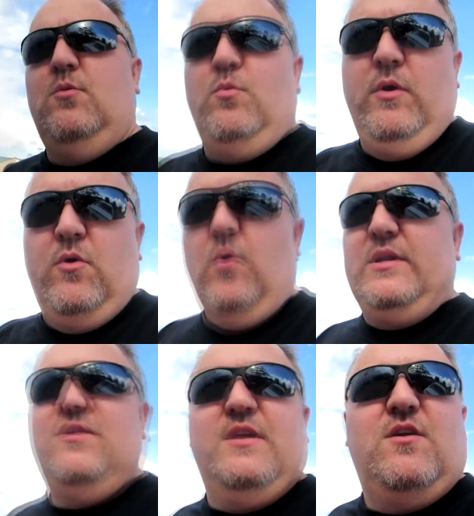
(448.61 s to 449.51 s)
we are
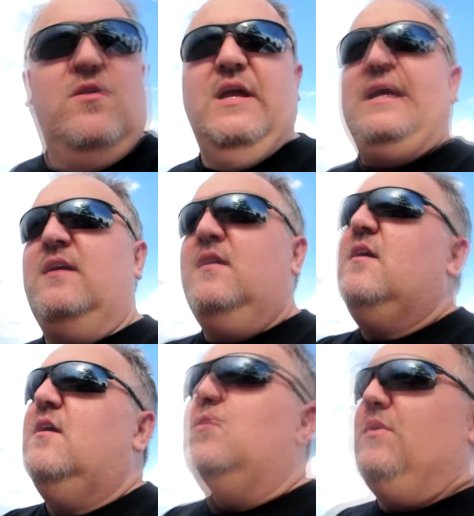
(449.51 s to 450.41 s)
going to dinner
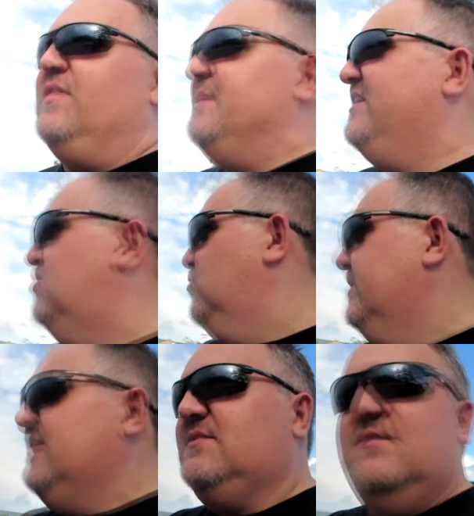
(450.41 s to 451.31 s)
with them at
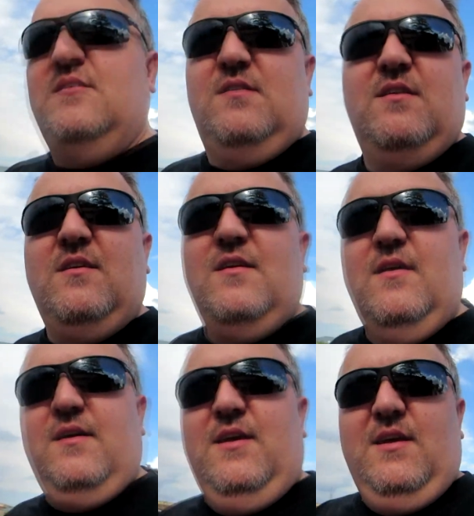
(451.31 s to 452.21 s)
Dewey's.
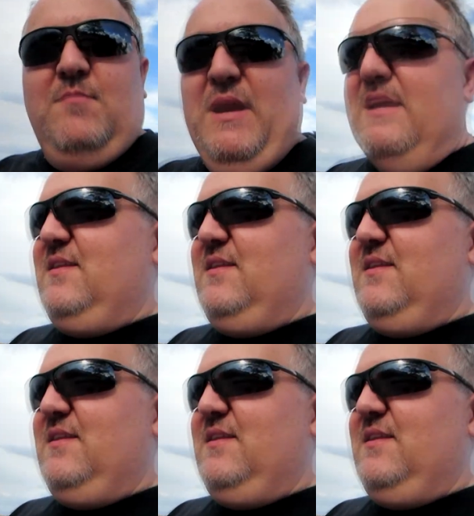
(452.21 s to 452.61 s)
My